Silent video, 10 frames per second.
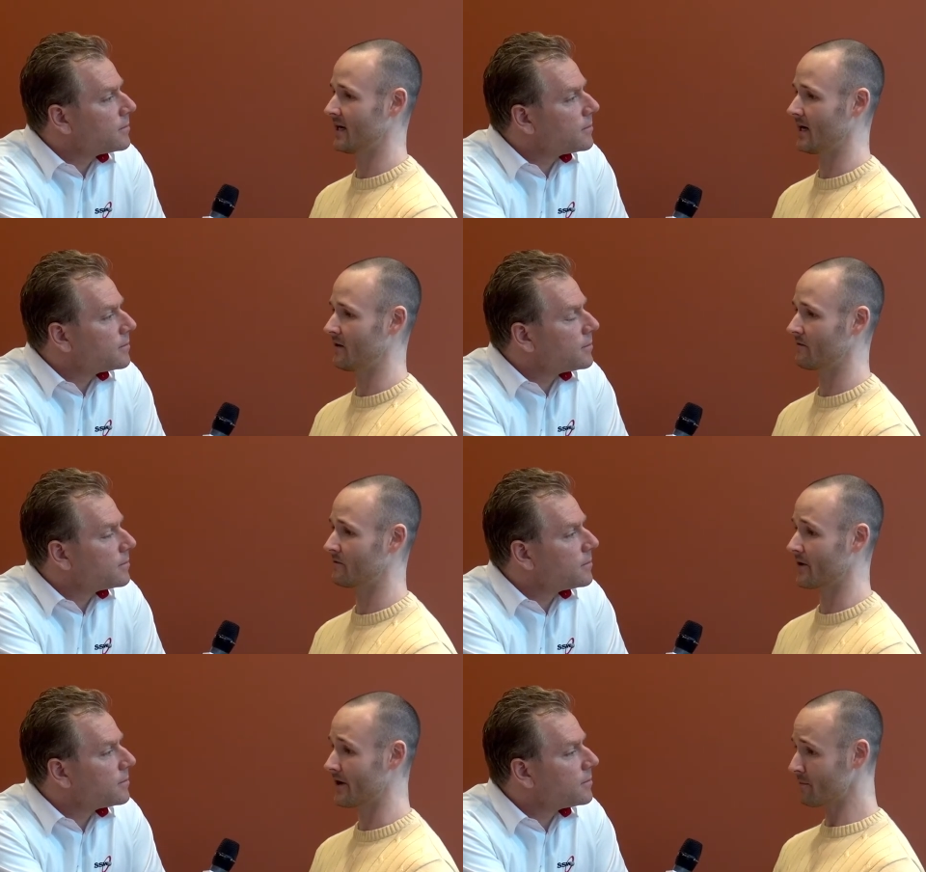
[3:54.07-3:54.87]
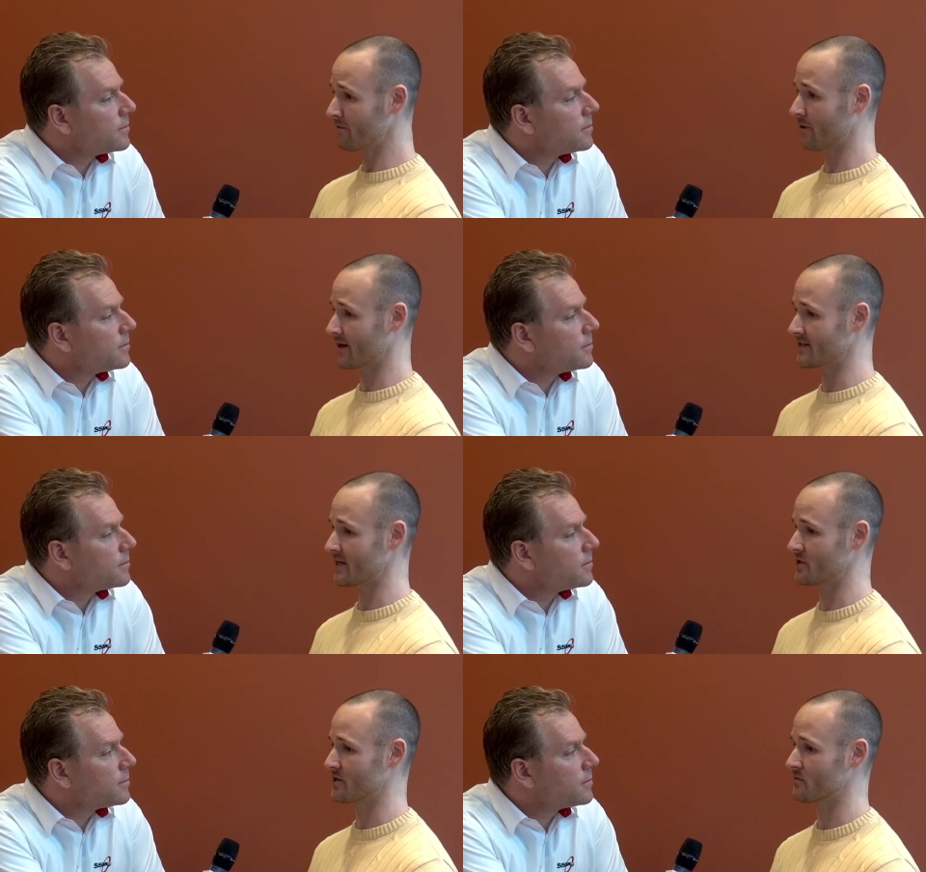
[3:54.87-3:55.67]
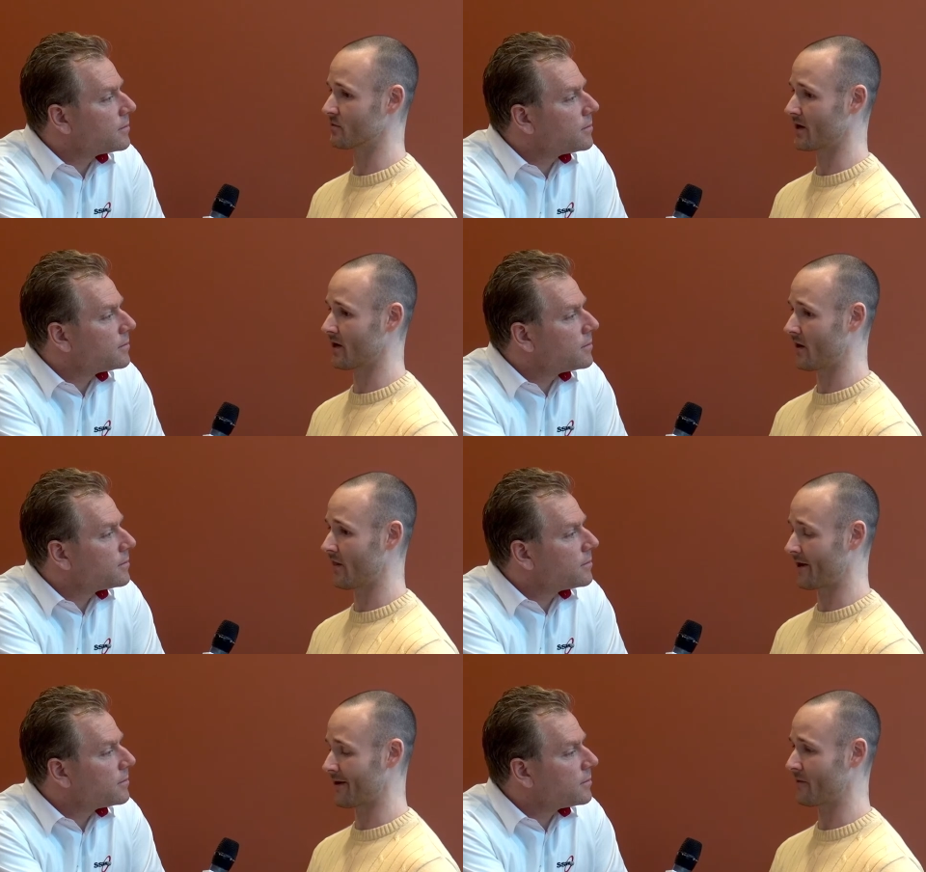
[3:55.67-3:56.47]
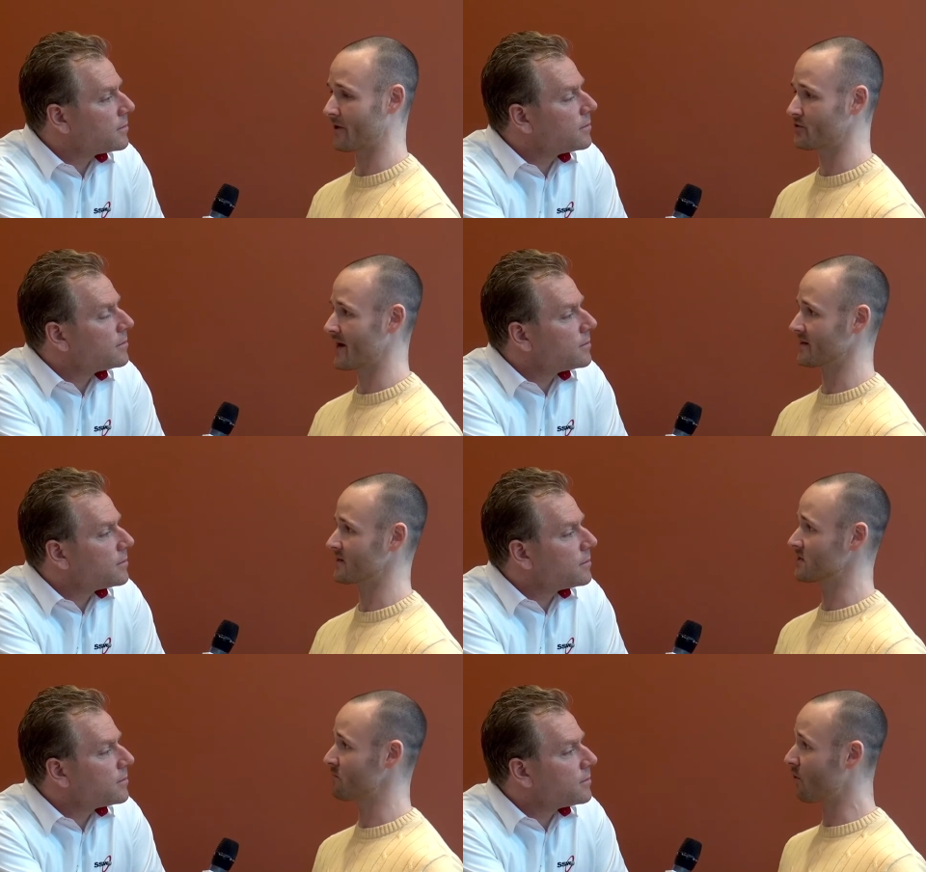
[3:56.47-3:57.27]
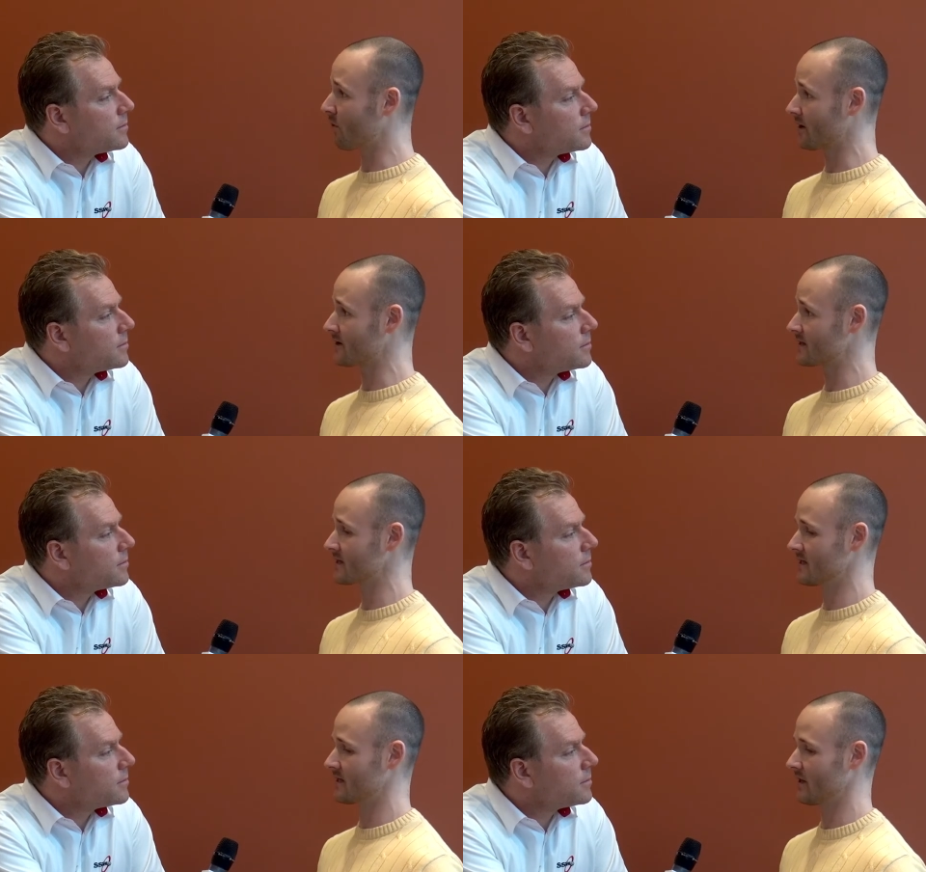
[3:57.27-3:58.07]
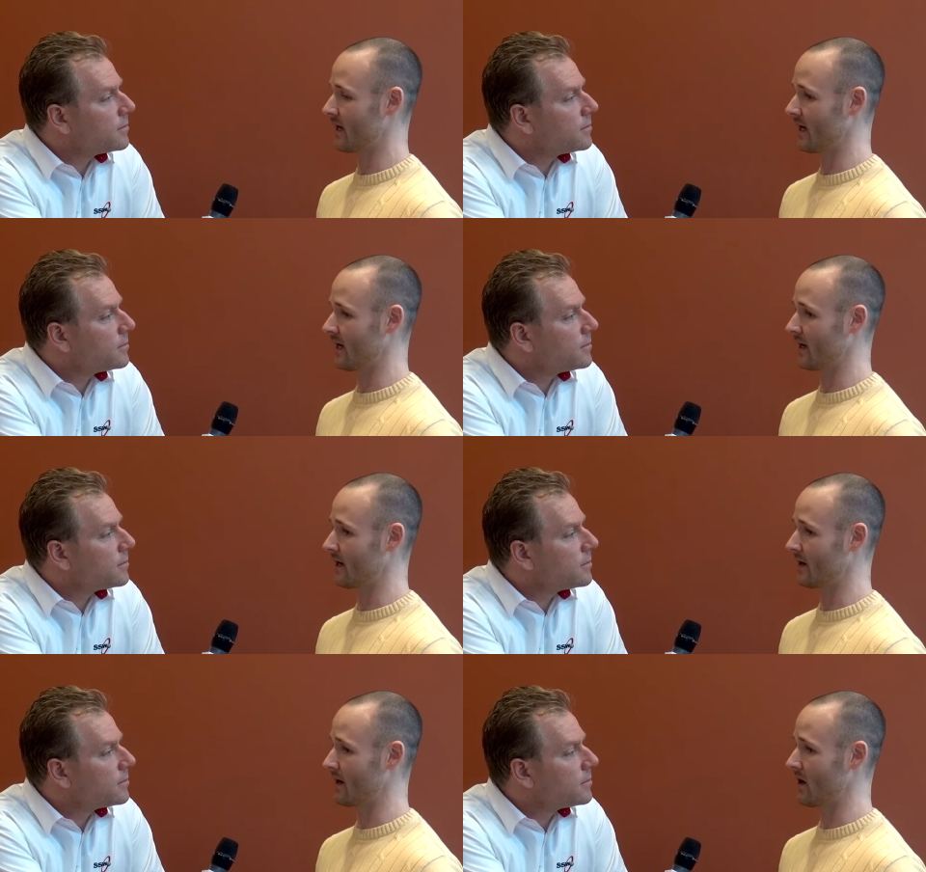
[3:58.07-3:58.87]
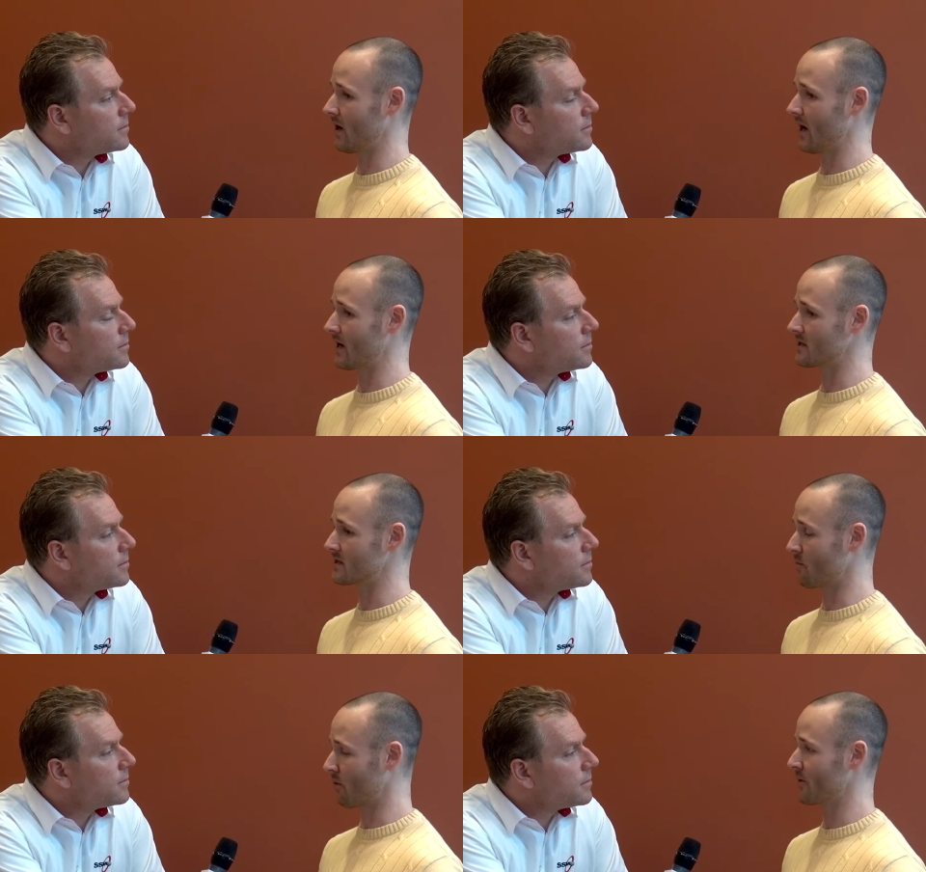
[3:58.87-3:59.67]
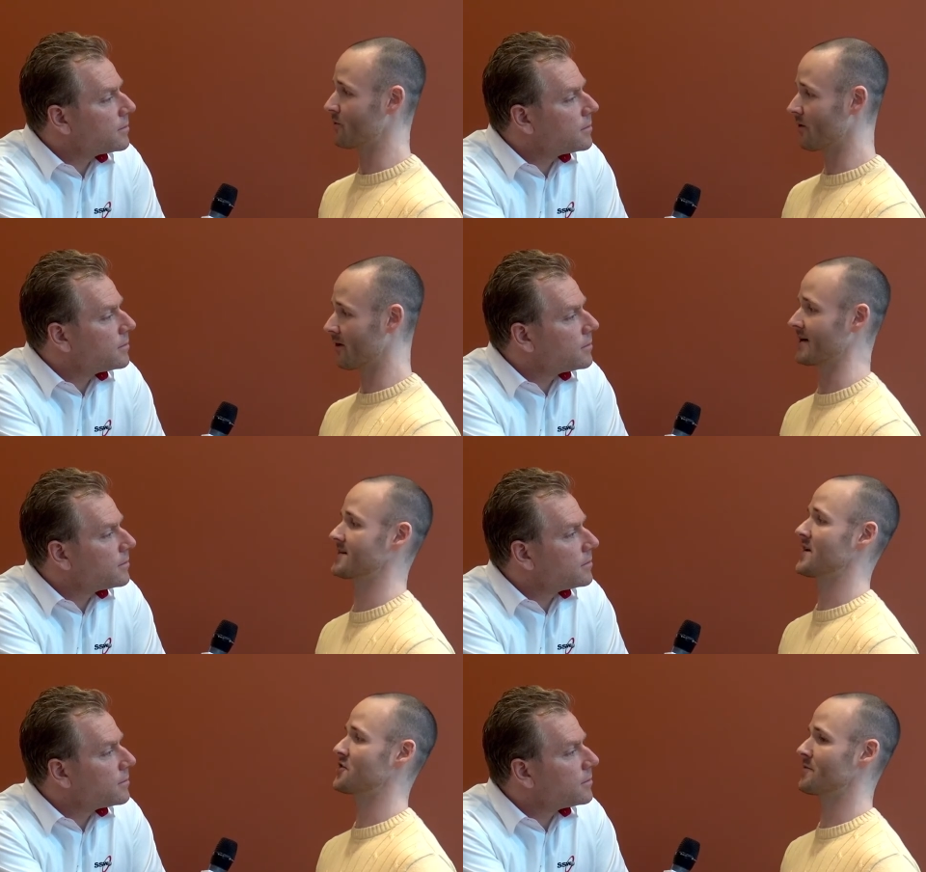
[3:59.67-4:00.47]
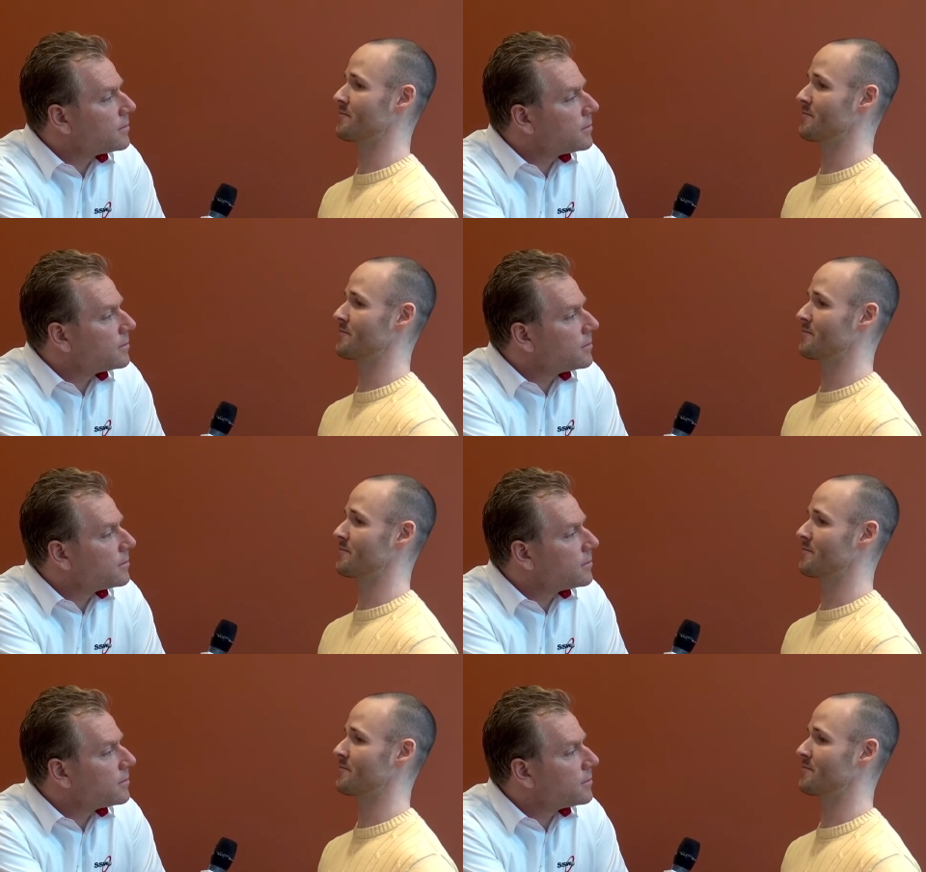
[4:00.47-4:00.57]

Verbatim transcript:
Speaker 1: Uh, for a number of organizations there that are out there trying to support uh, support your organization